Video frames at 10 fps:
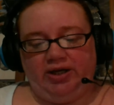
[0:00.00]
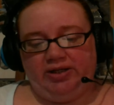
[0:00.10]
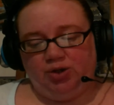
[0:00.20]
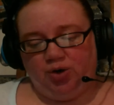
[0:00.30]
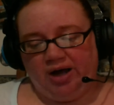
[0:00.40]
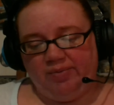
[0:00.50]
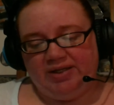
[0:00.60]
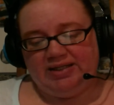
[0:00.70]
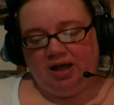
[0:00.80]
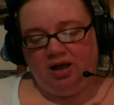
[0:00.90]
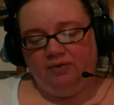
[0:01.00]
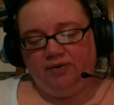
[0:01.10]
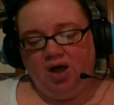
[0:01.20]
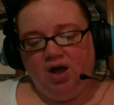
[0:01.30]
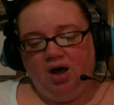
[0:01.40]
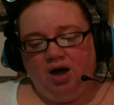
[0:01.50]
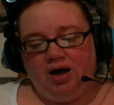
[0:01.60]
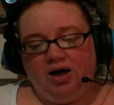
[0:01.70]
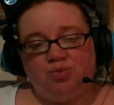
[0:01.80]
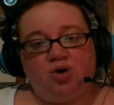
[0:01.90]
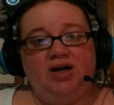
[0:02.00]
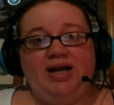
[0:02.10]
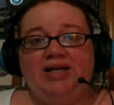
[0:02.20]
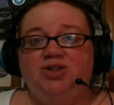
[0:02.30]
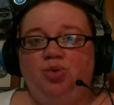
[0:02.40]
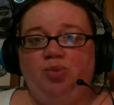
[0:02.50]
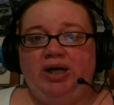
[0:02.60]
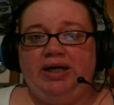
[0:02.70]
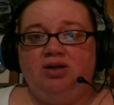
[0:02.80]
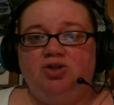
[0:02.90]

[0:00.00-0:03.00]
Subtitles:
at the crime itself. Ron has no money,